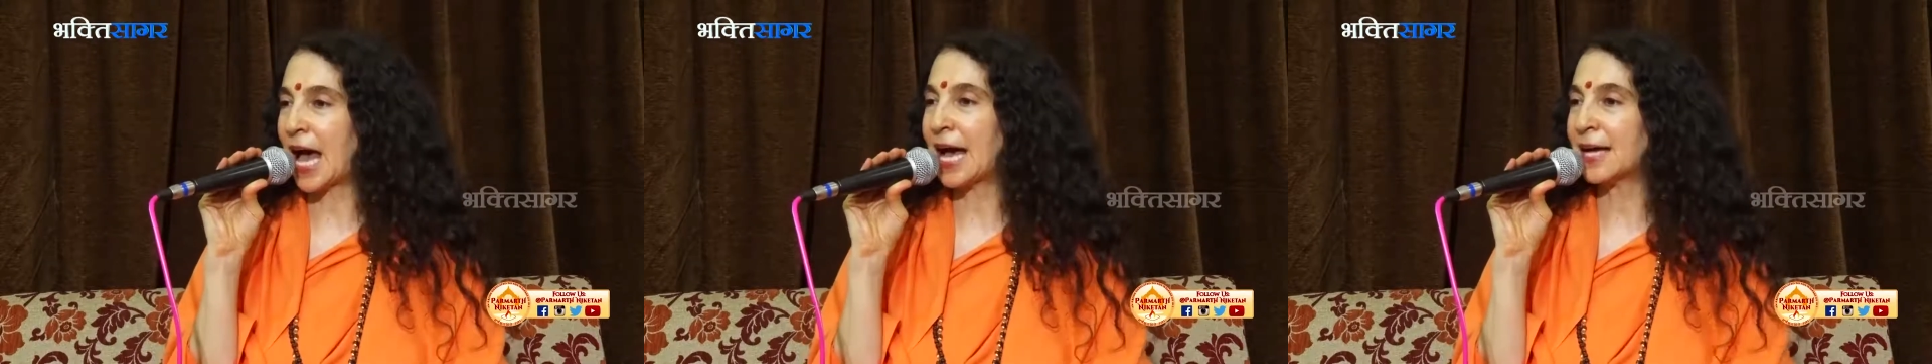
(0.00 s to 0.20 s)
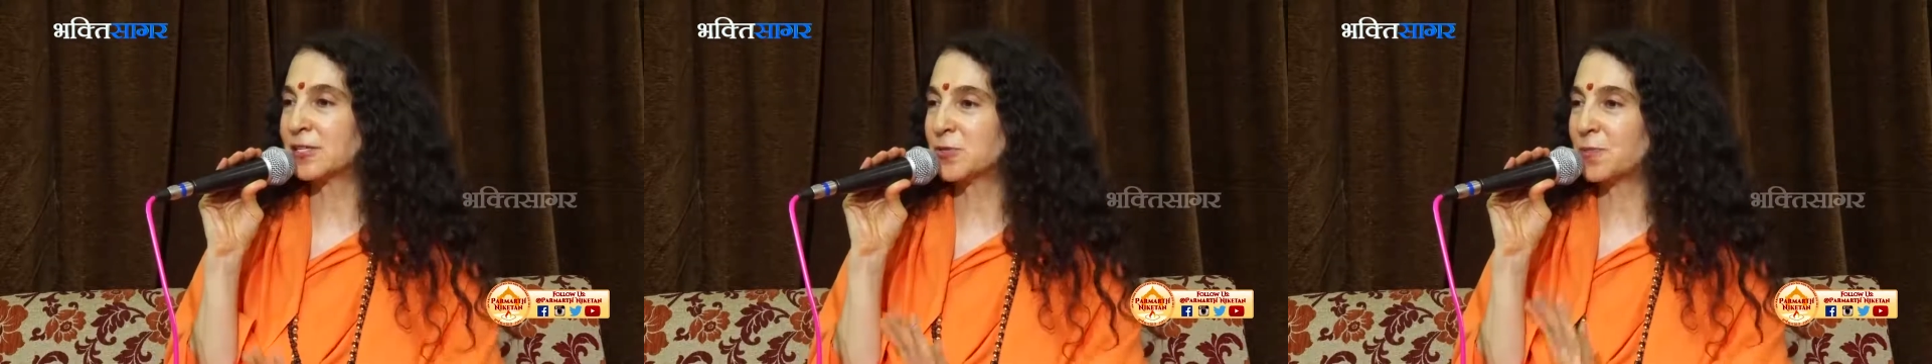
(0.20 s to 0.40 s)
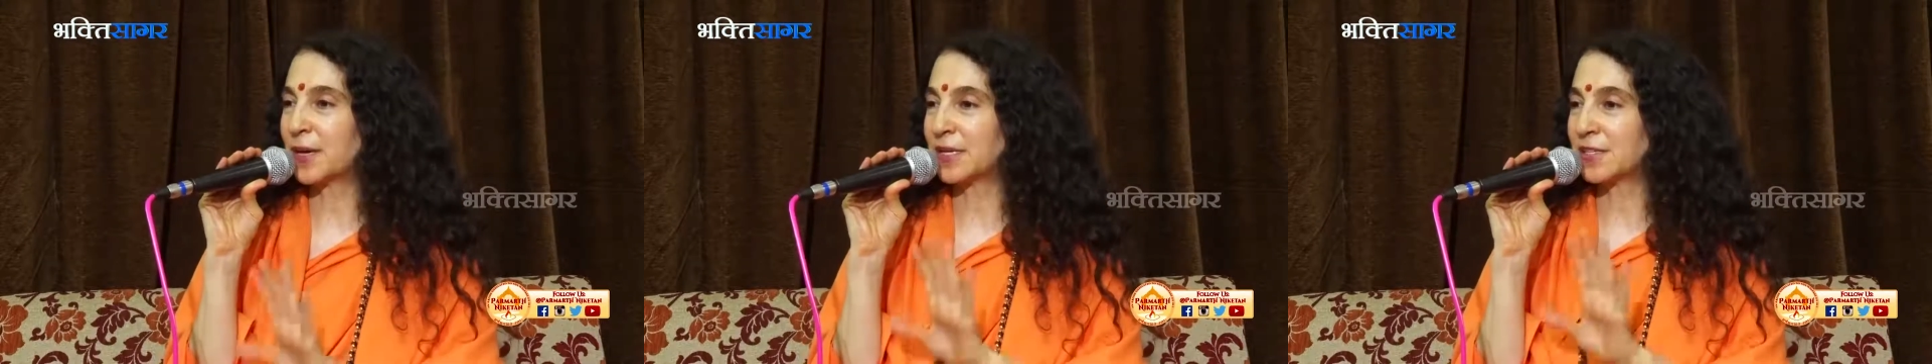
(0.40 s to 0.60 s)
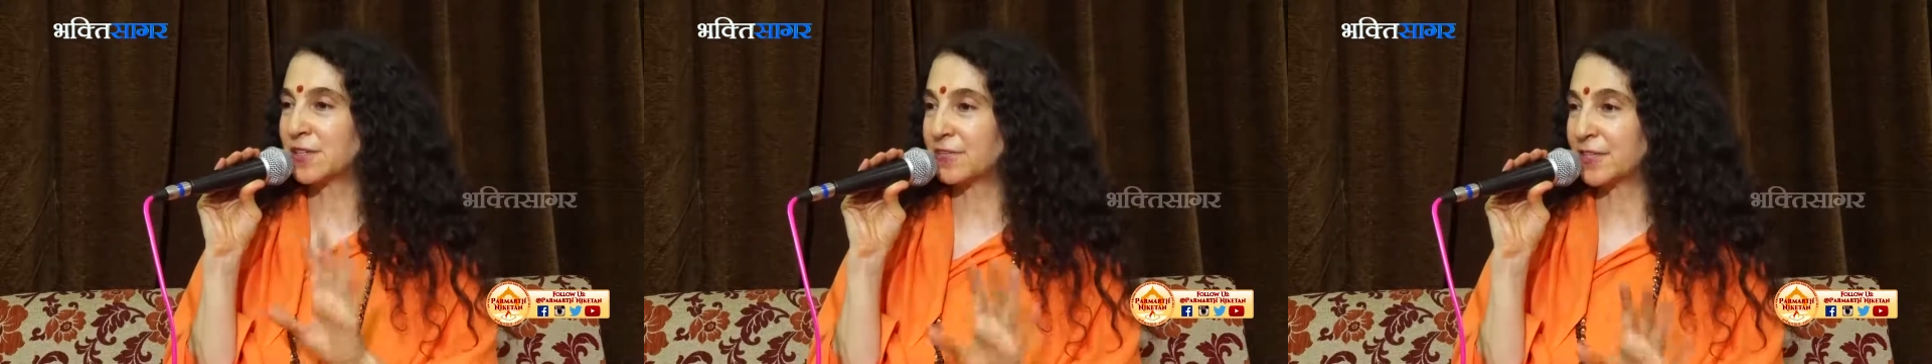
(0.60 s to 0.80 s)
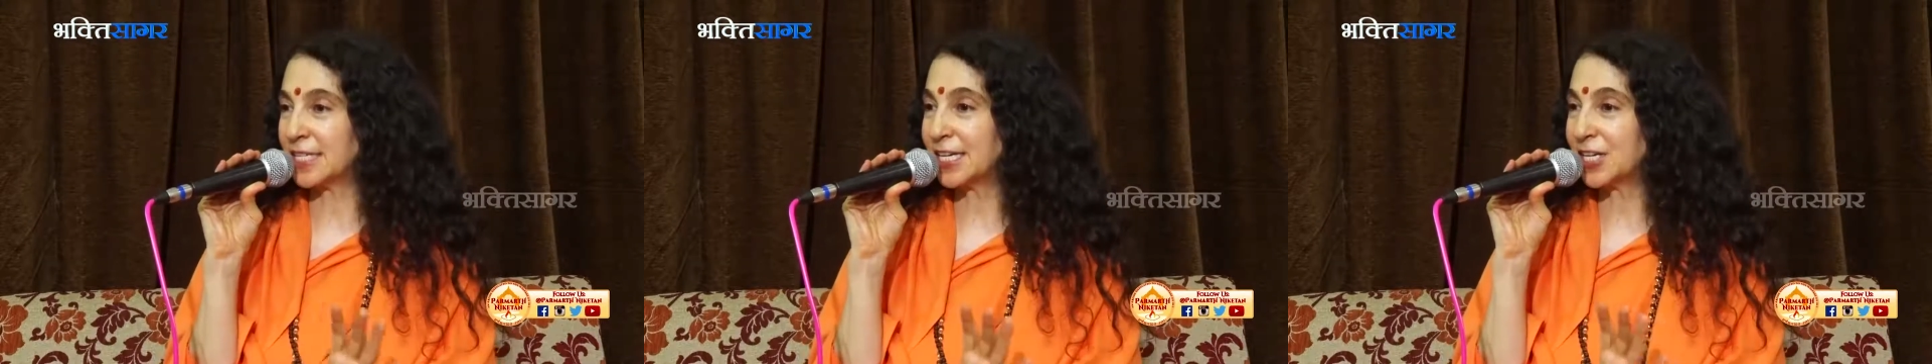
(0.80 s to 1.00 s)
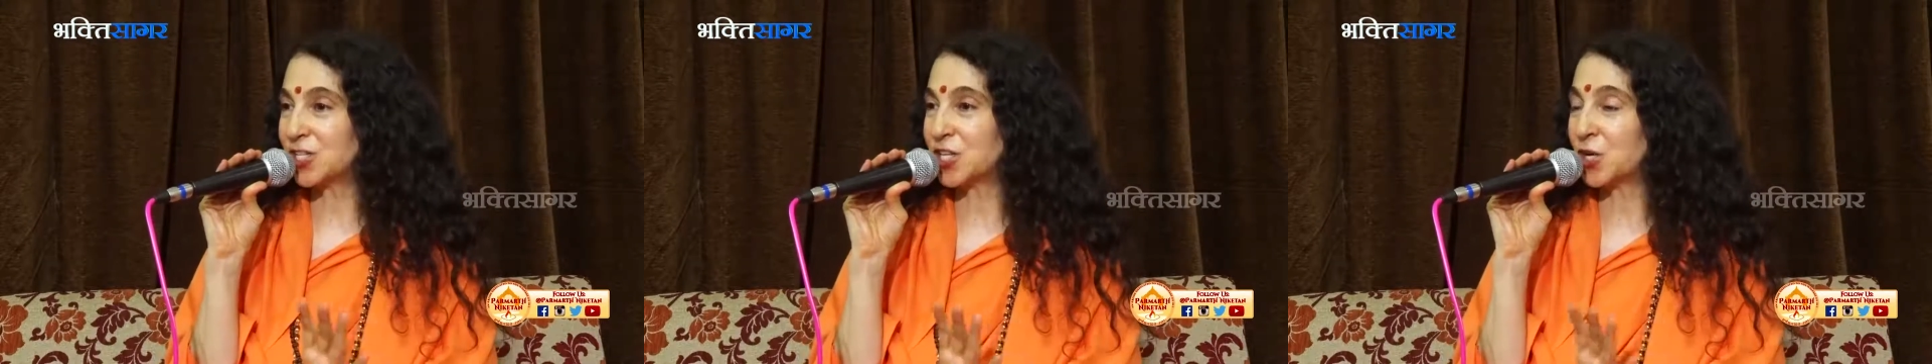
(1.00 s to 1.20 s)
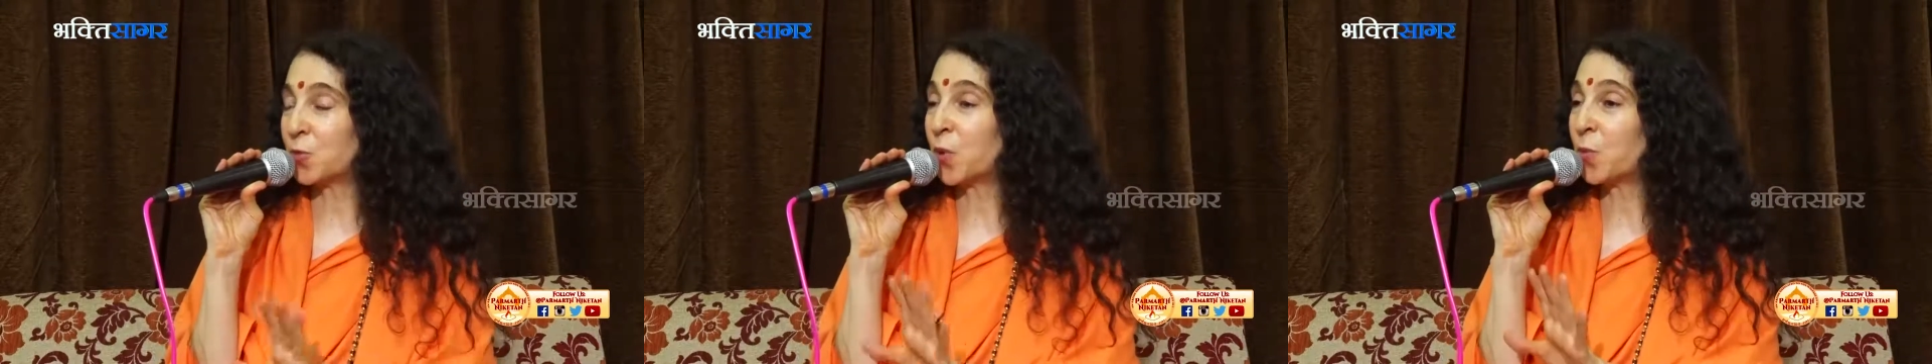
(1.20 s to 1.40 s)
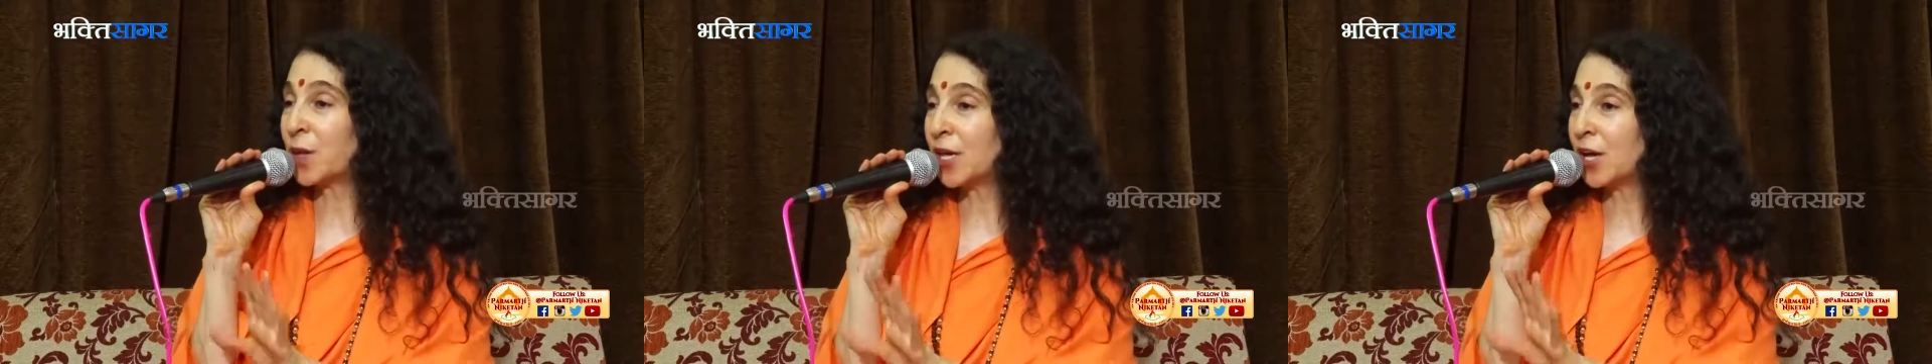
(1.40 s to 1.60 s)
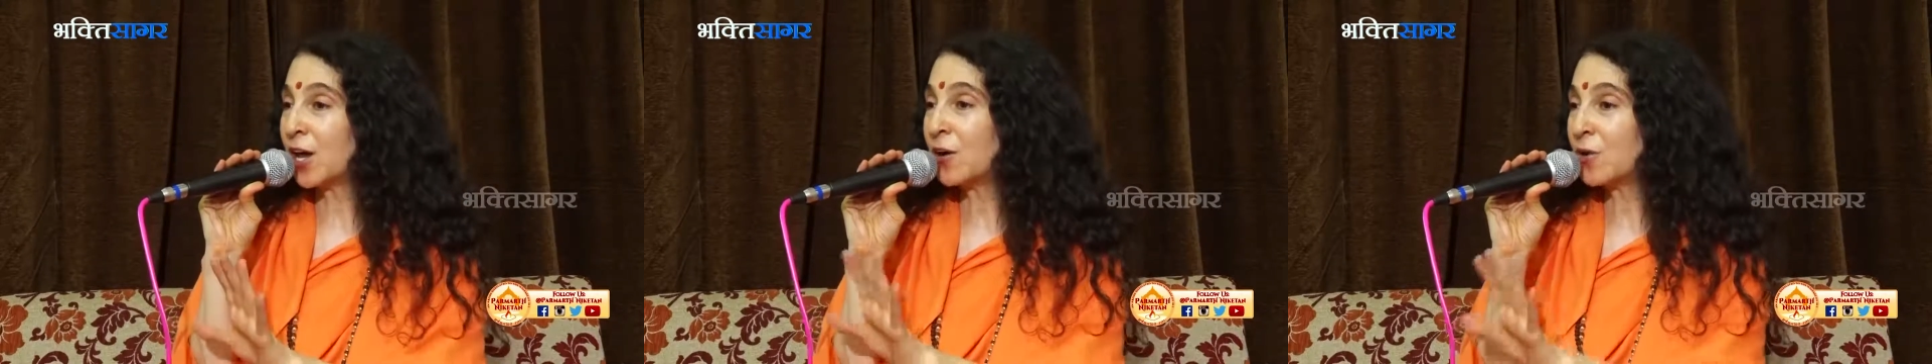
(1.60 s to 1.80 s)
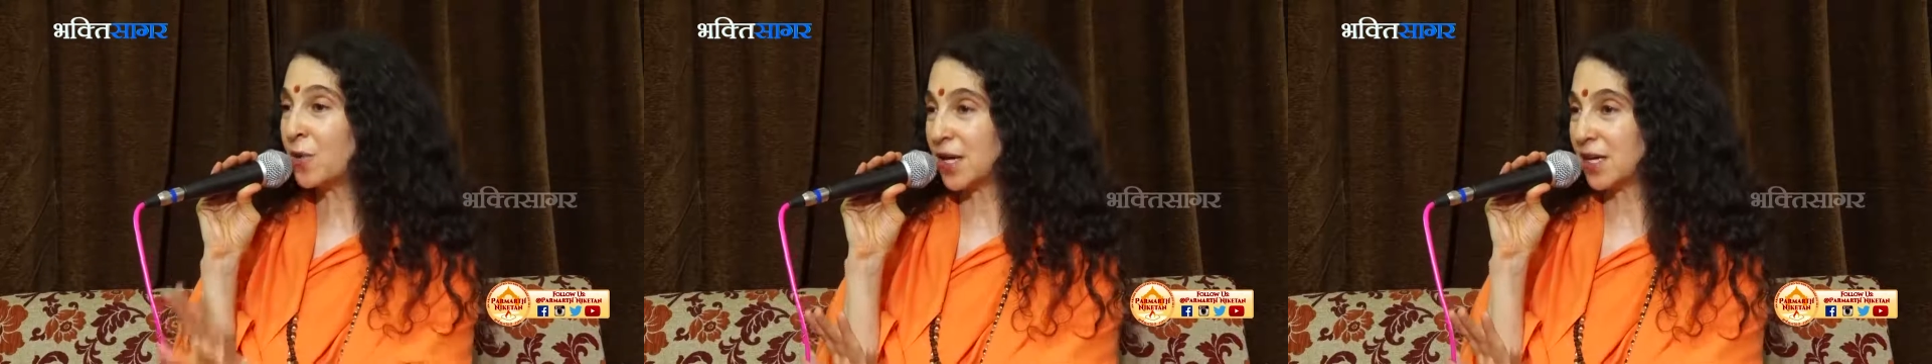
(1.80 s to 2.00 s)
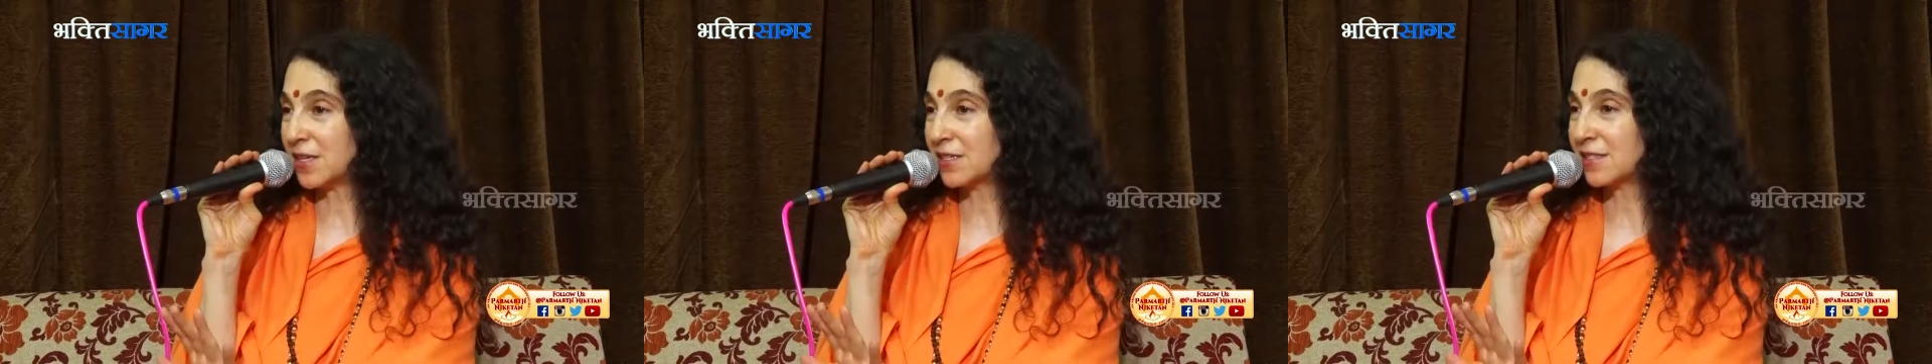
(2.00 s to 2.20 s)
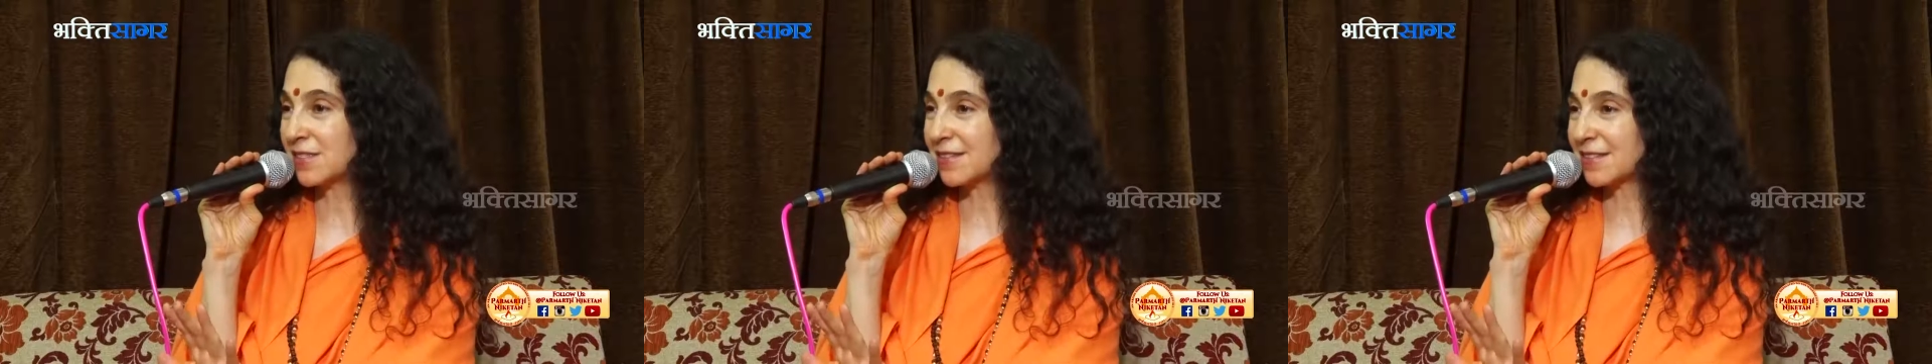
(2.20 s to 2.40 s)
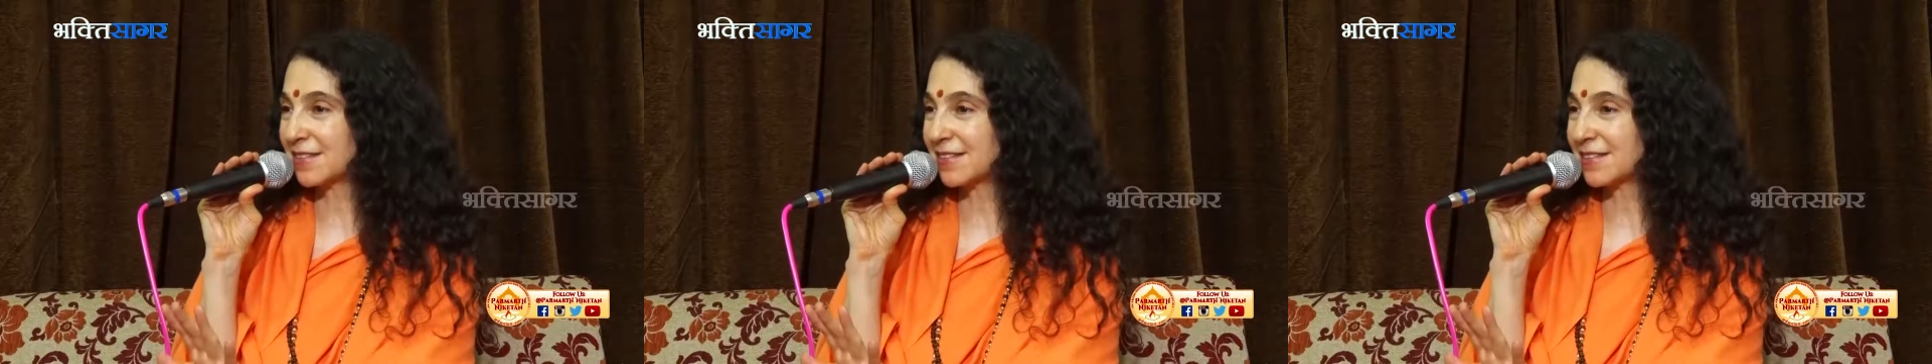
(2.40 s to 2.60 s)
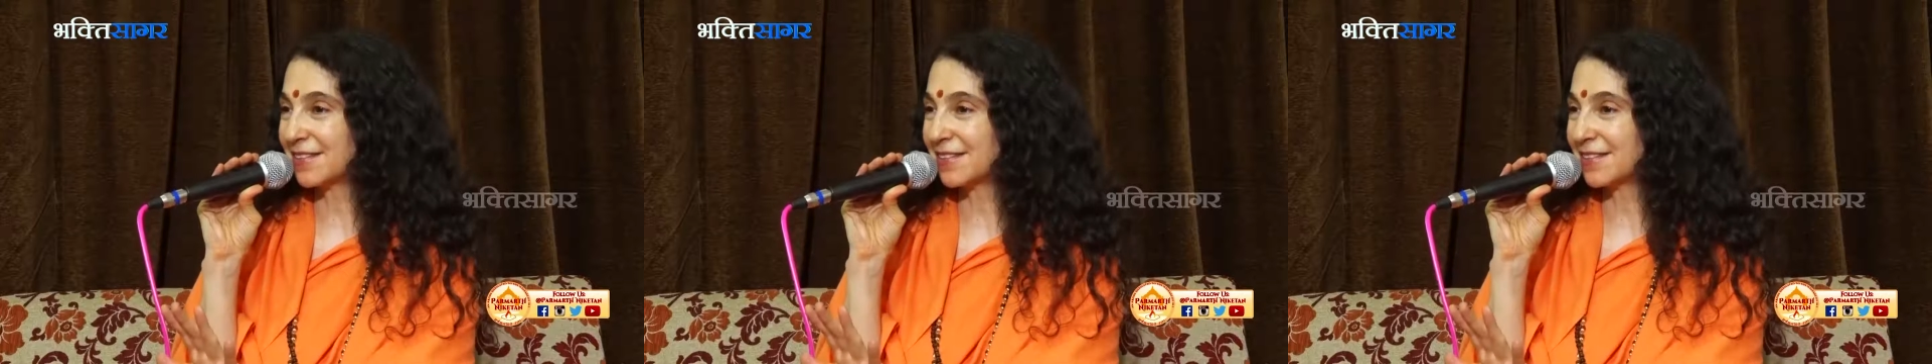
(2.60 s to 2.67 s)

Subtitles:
aspects of addiction, what we know is